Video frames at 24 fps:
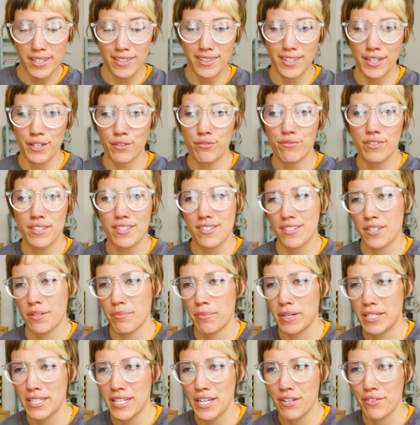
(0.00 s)
and that it fits into
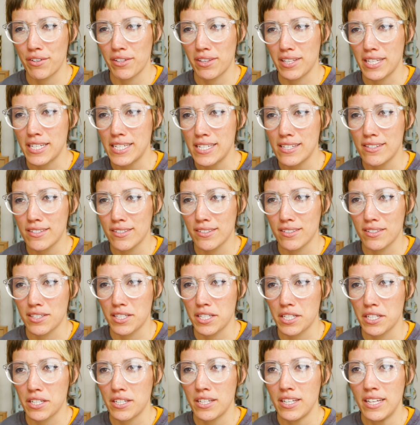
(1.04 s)
my day really
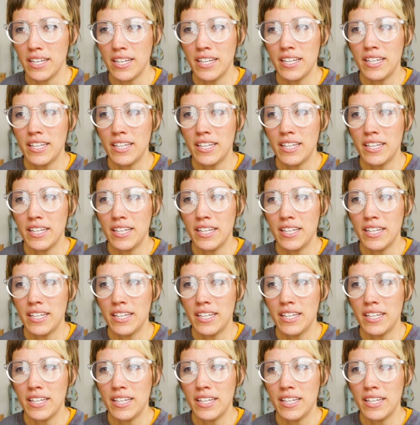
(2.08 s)
easily,